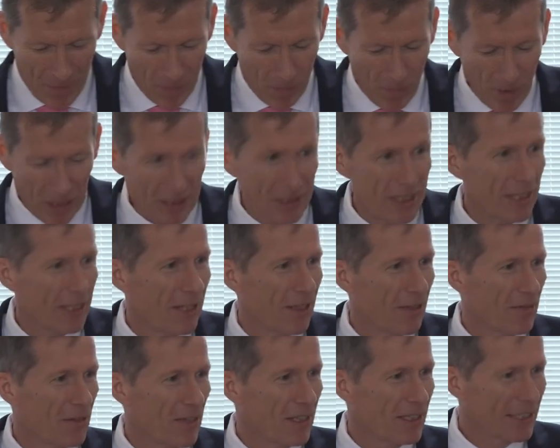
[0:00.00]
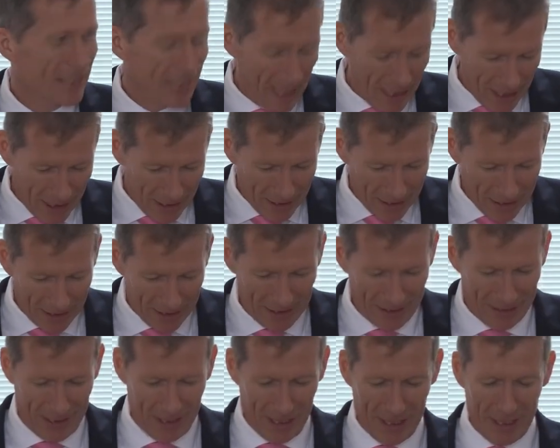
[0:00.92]
President of the Senate,
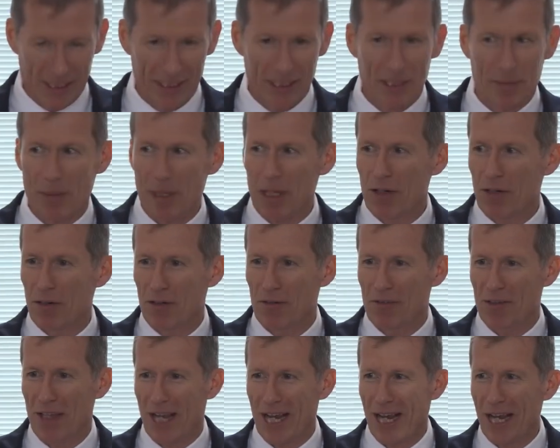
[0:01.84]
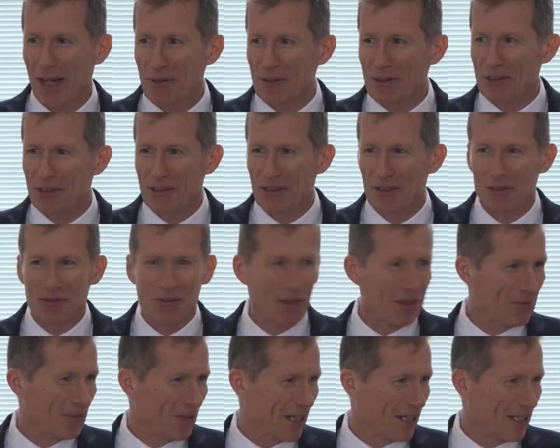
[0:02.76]
Speaker of the House, just
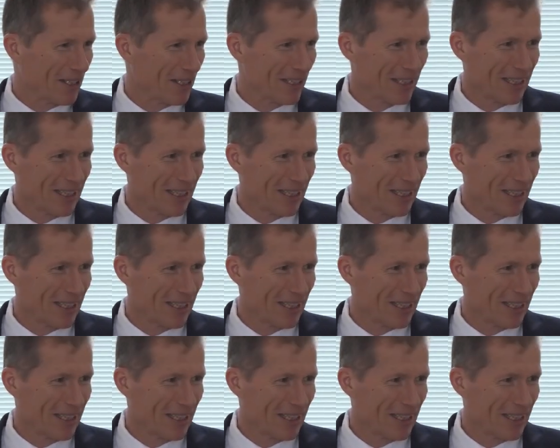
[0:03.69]
finding my